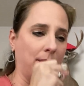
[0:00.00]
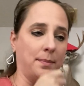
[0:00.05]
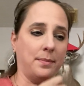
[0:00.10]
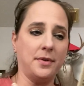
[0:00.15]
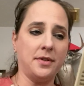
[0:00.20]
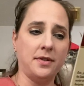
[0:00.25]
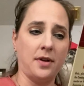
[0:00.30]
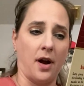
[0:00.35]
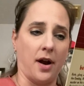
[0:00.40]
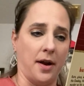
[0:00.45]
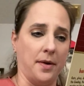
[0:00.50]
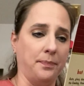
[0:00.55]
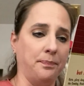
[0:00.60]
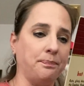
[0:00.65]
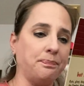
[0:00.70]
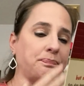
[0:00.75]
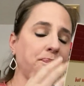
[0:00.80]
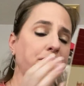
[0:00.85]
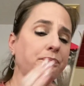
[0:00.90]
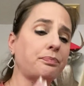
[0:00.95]
Sorry.
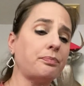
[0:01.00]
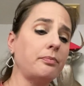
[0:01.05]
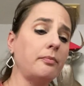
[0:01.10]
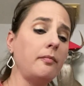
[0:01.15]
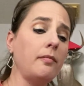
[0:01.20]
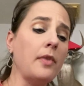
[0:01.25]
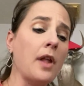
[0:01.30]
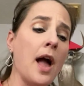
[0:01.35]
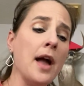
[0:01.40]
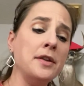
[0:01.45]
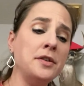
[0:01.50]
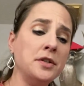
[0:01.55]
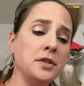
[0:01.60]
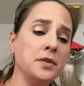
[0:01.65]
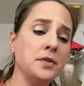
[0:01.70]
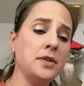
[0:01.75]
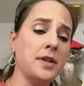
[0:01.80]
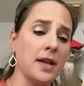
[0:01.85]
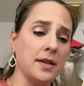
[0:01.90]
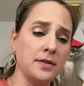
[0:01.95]
I
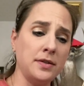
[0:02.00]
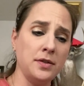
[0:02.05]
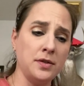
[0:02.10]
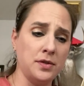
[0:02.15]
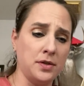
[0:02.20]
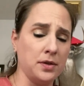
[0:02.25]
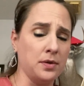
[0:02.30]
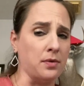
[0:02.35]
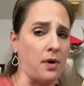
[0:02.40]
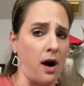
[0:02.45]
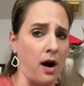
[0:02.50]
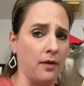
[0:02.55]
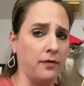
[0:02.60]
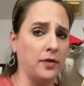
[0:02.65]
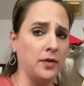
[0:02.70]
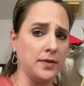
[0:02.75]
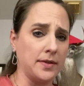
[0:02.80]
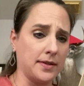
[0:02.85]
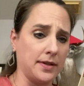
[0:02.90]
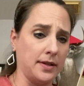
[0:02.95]
do. Yes, you do.
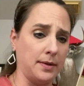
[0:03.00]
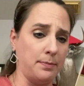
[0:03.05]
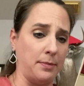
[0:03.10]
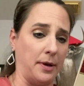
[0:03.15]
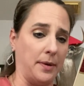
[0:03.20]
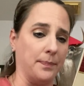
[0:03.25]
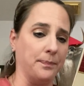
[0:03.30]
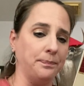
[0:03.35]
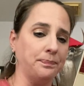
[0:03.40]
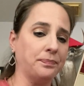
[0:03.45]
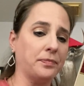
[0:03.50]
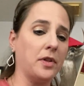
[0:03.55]
Awful sleepy.